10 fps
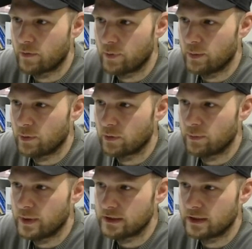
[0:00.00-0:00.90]
of people
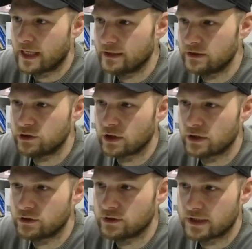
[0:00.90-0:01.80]
competing against each other
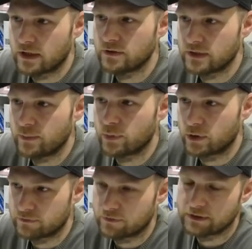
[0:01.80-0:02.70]
to sell the same
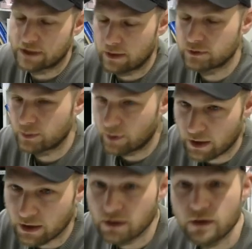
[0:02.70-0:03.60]
products from the same
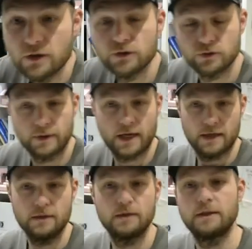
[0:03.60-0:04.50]
supplier. So
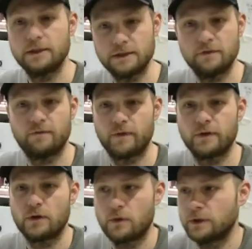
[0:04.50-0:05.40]
again, this is a very
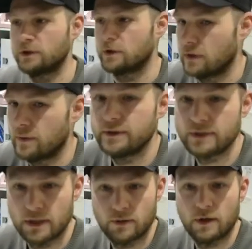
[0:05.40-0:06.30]
good question. Let me
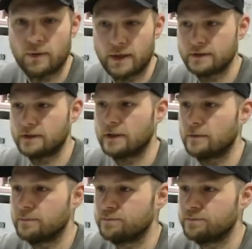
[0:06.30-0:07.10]
tell you how I answered it.